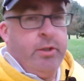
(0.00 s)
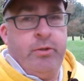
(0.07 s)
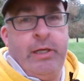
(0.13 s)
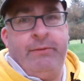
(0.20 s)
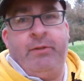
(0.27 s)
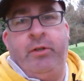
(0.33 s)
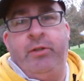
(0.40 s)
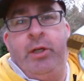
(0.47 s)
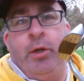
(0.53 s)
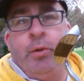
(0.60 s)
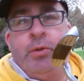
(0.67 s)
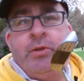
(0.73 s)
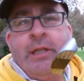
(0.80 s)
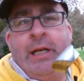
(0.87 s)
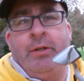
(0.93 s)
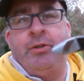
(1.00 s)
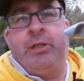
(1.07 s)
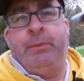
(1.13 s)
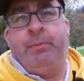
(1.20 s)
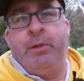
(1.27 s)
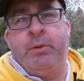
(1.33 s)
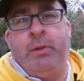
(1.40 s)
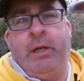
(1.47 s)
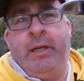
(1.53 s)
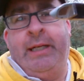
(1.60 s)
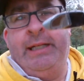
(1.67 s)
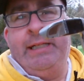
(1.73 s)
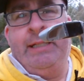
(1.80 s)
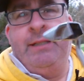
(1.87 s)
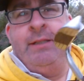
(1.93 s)
So I've got the old style chipper as well
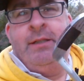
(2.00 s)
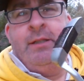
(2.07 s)
here.